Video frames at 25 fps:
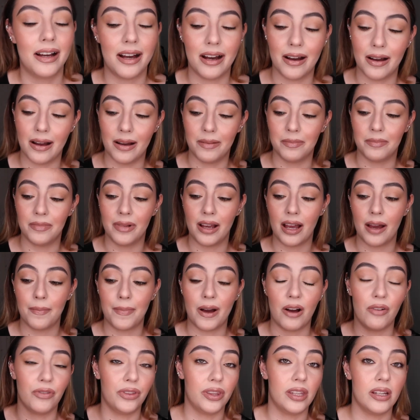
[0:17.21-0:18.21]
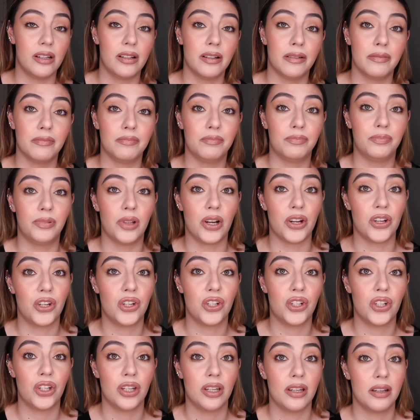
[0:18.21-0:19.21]
about the
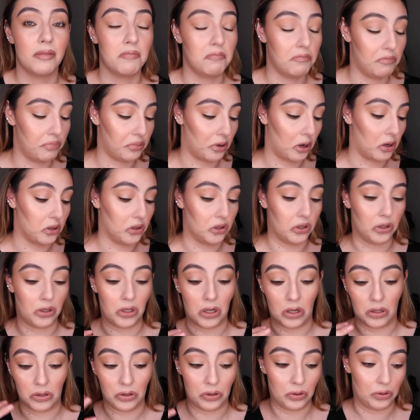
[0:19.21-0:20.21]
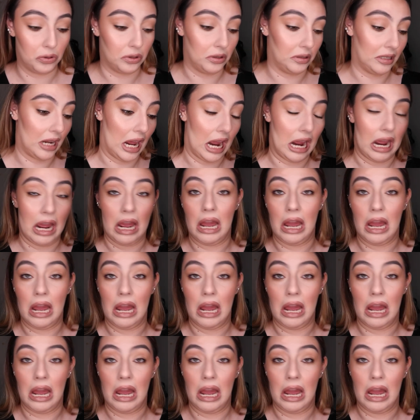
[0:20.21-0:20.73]
blush, bronzer, contour, my